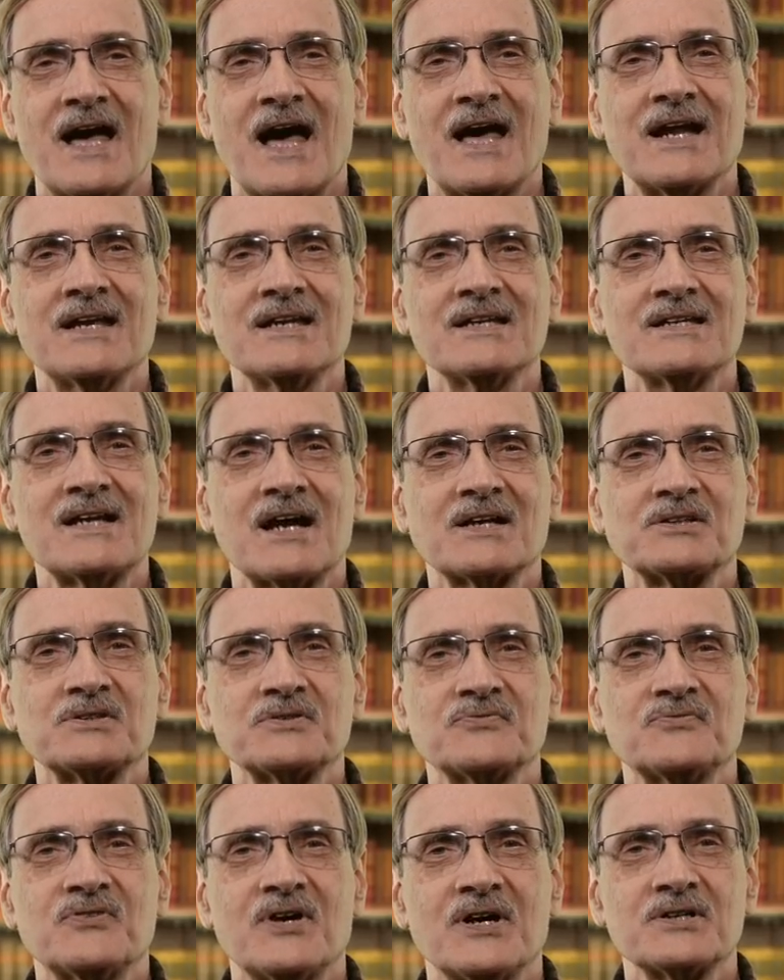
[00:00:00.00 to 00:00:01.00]
And in
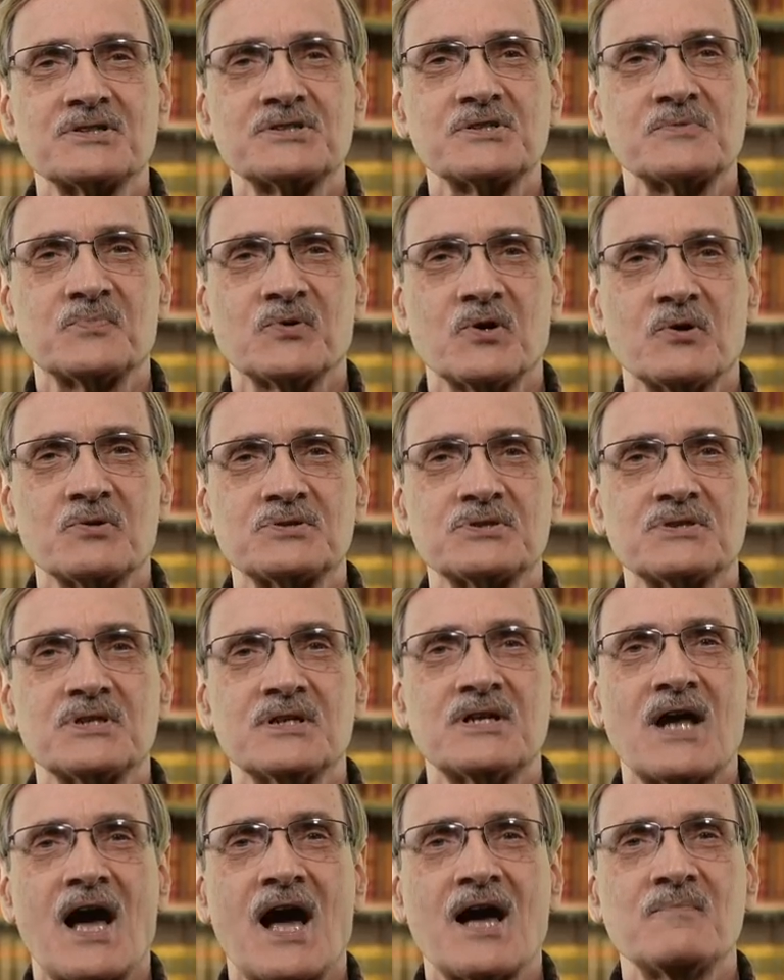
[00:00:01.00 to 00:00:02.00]
Dr. Fung's approach to
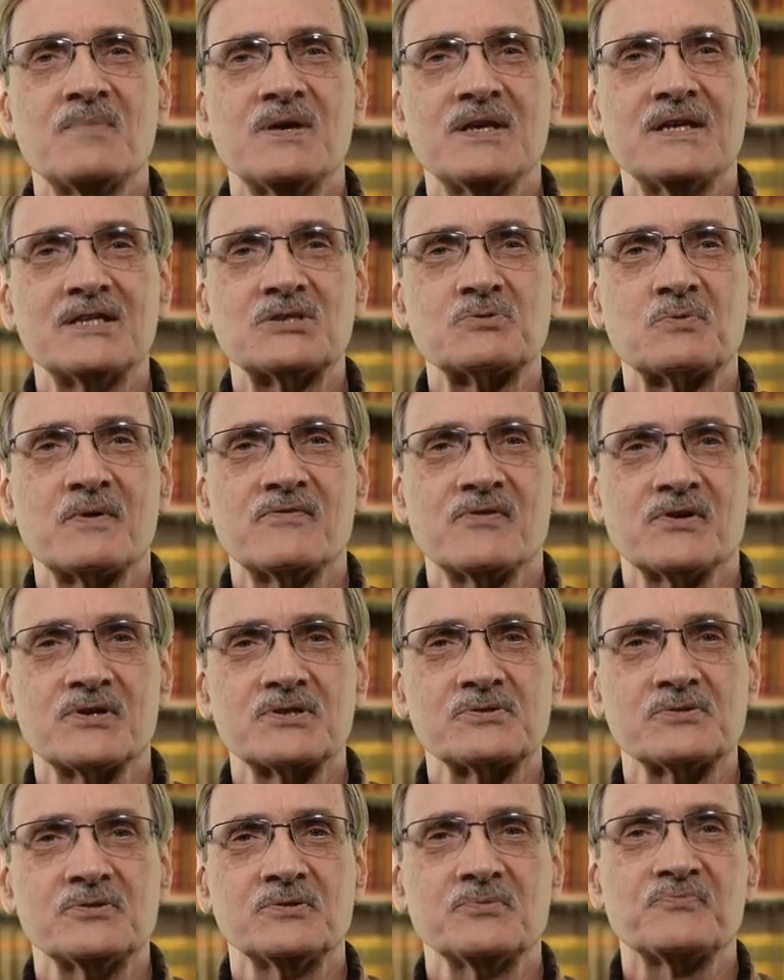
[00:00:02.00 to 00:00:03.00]
diabetes
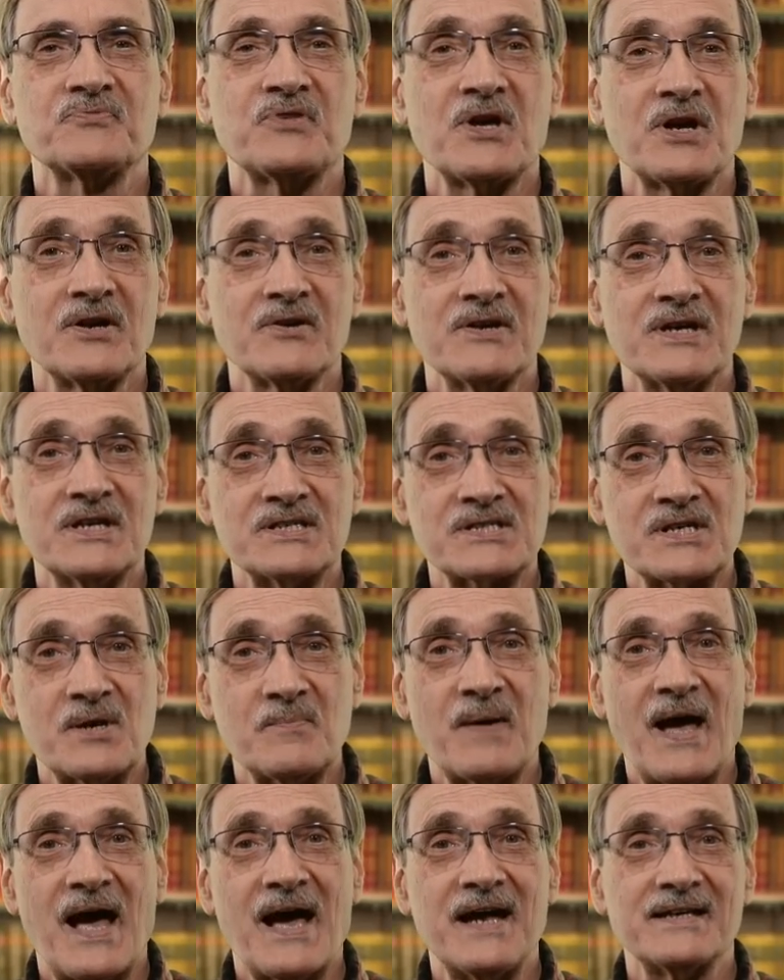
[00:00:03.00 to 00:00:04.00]
reversal, there is a
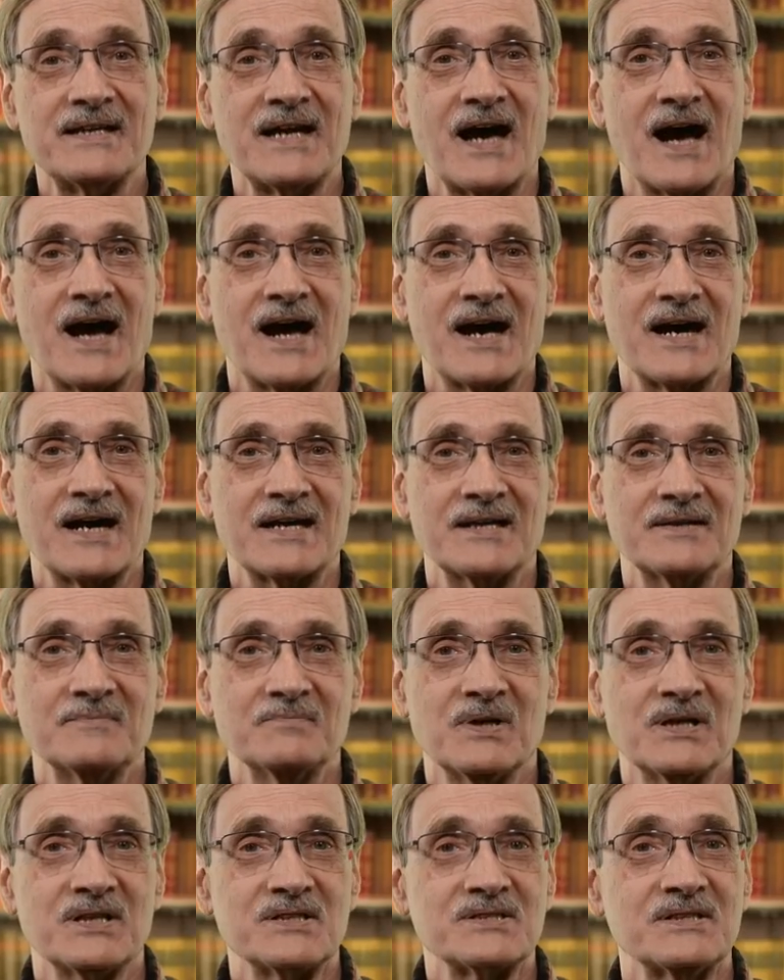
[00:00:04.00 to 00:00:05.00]
bad guy,
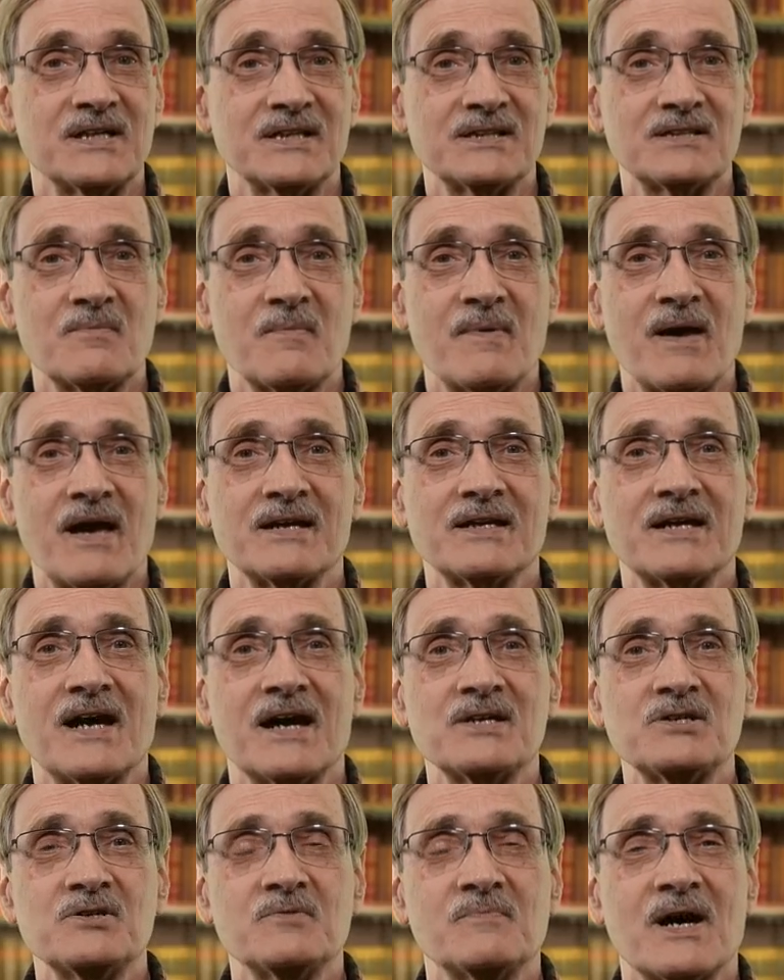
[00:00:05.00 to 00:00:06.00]
but it's not the bad
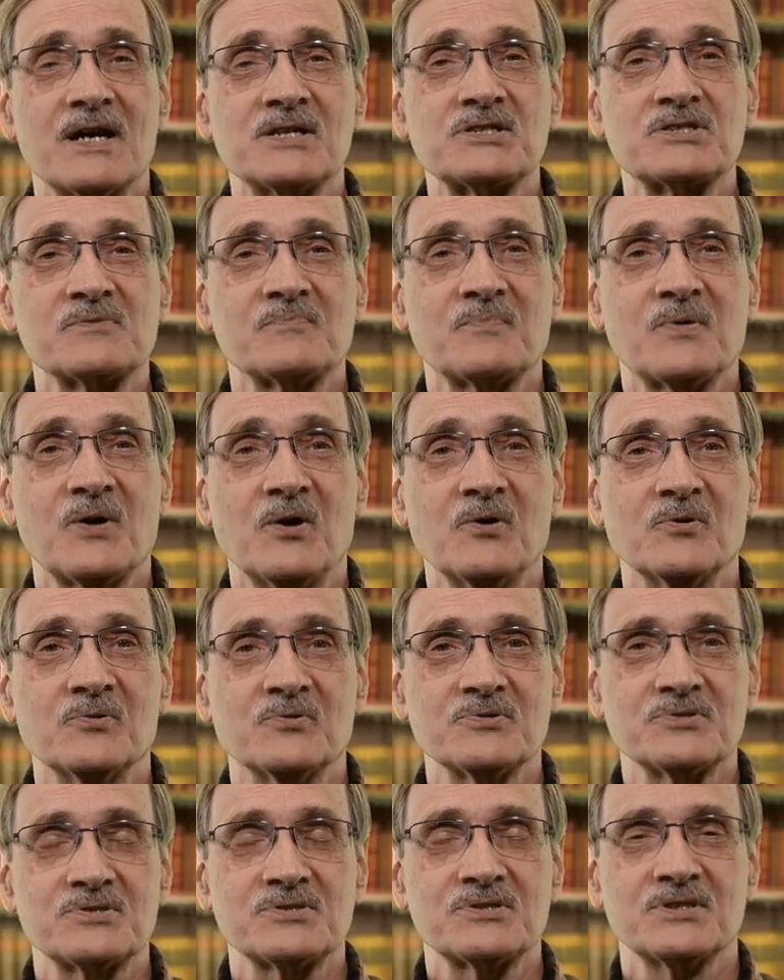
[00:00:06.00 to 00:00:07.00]
guy you might
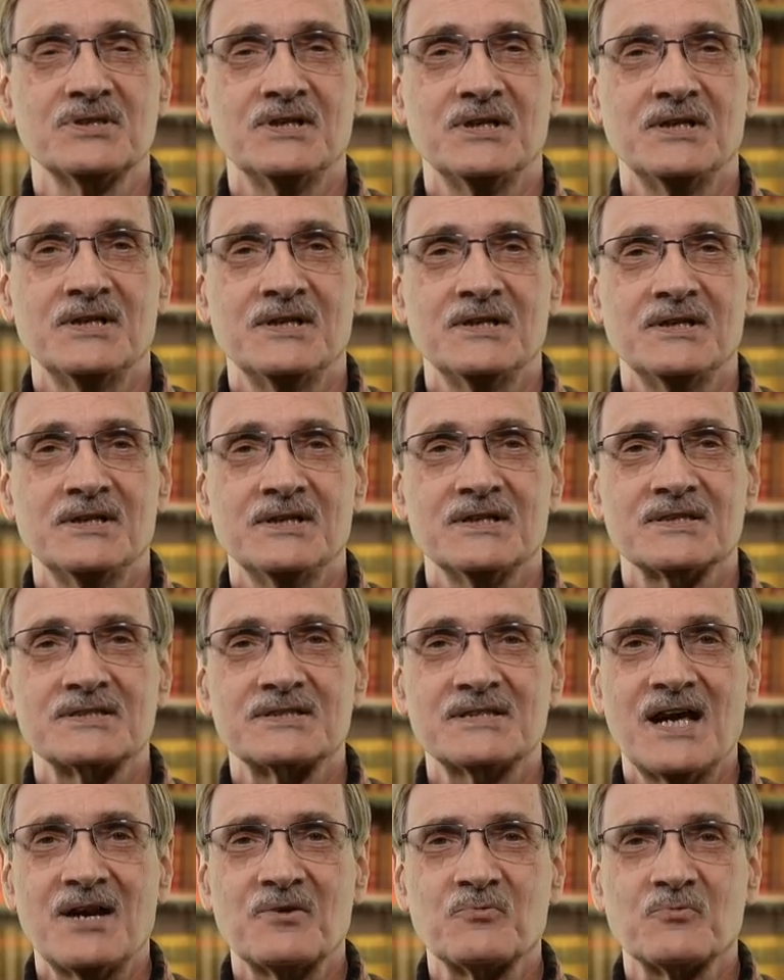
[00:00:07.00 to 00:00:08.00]
suppose.
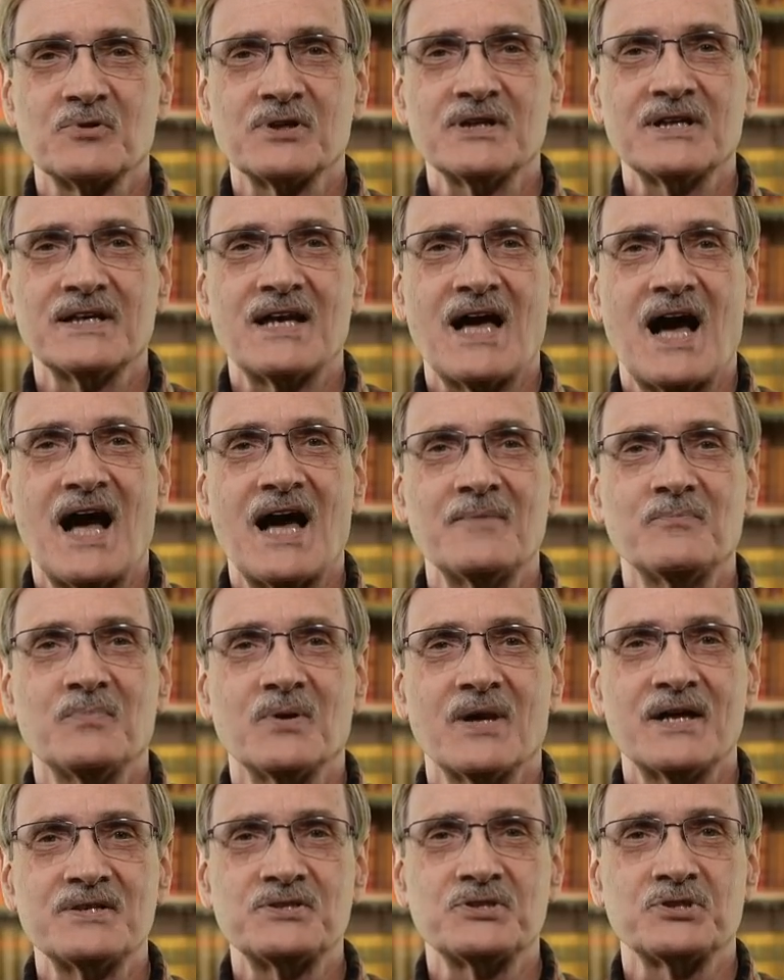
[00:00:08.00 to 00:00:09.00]
It's not really high
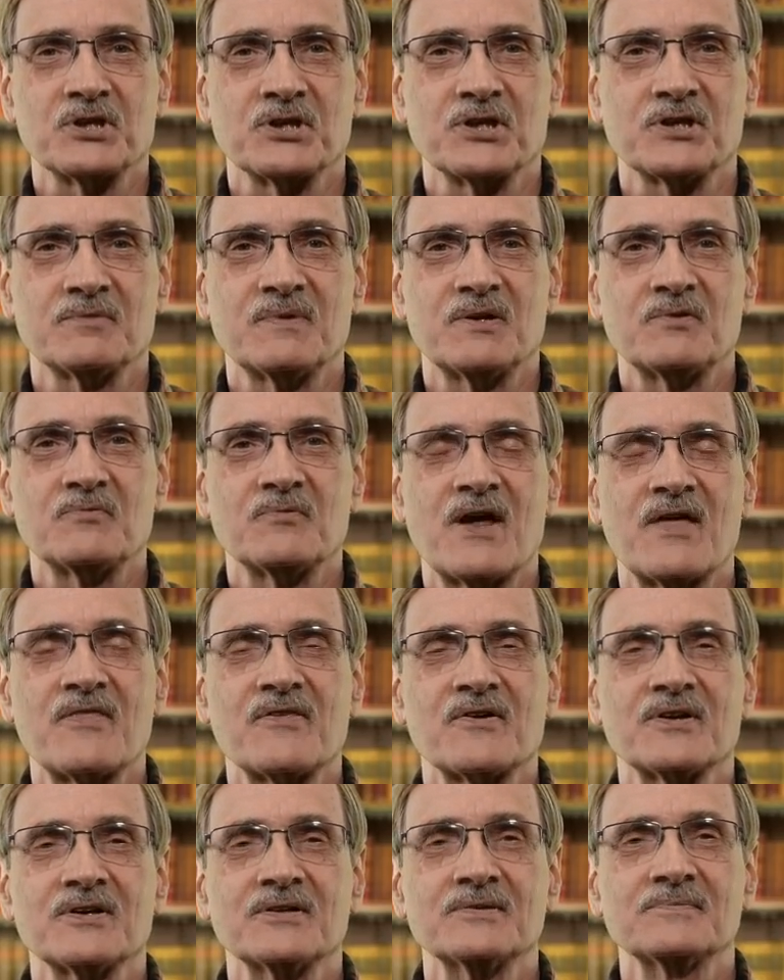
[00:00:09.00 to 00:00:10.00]
blood sugar, but
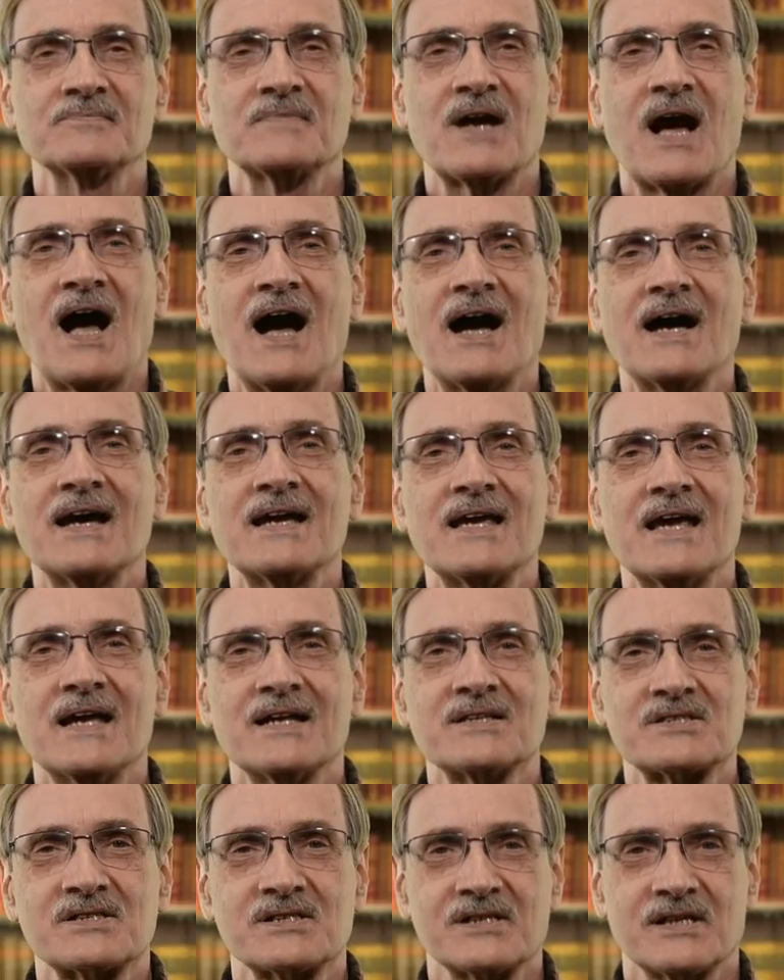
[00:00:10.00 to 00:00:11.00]
rather high
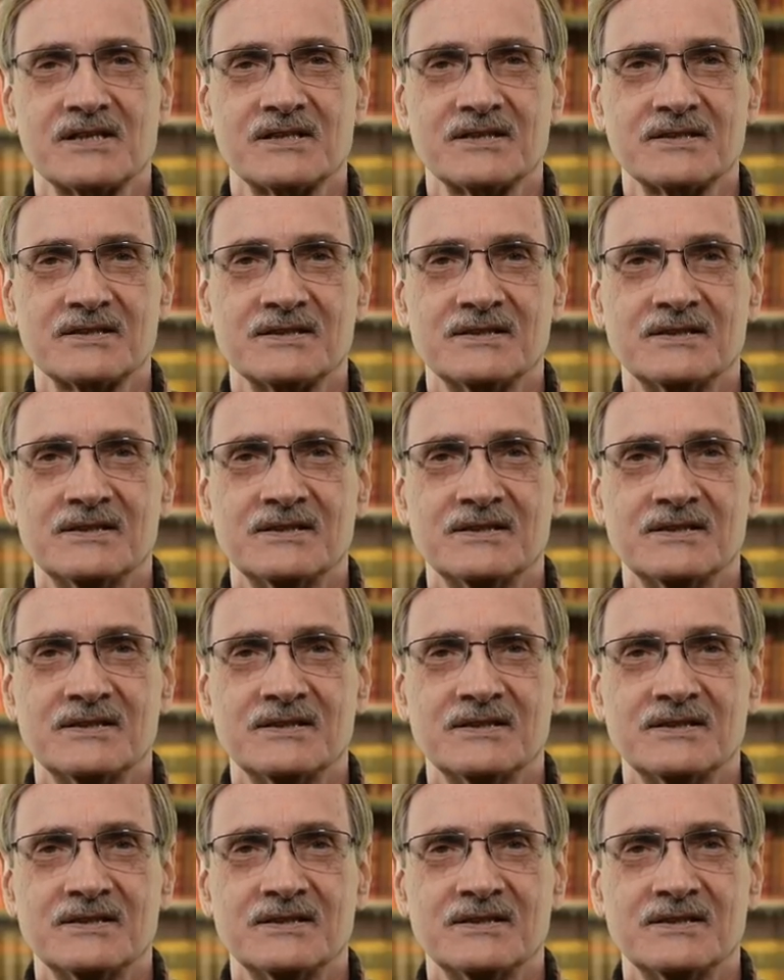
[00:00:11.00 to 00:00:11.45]
insulin.